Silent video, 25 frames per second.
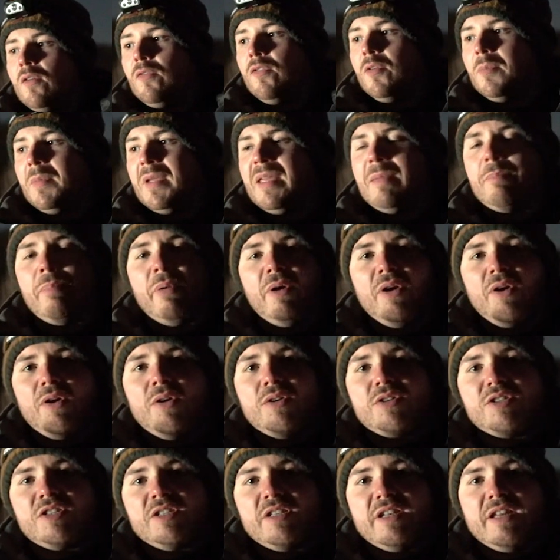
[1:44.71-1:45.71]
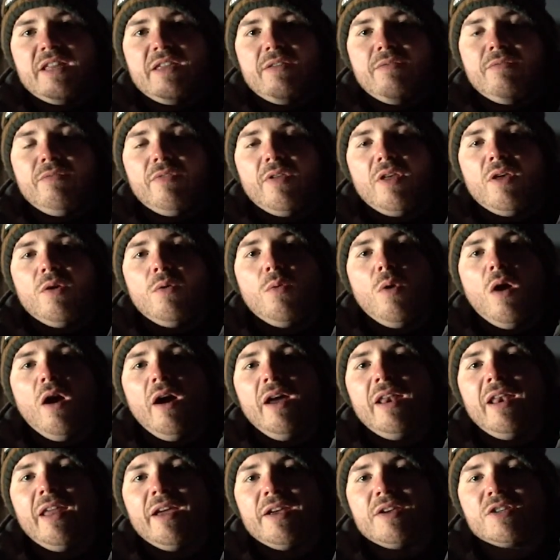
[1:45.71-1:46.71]
For me personally though,
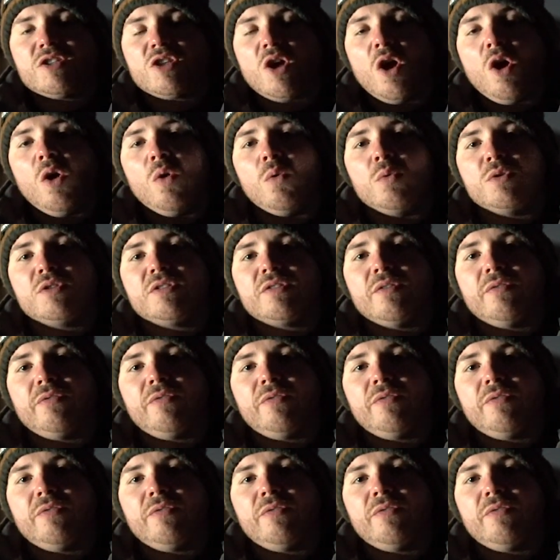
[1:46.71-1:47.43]
I like to hold the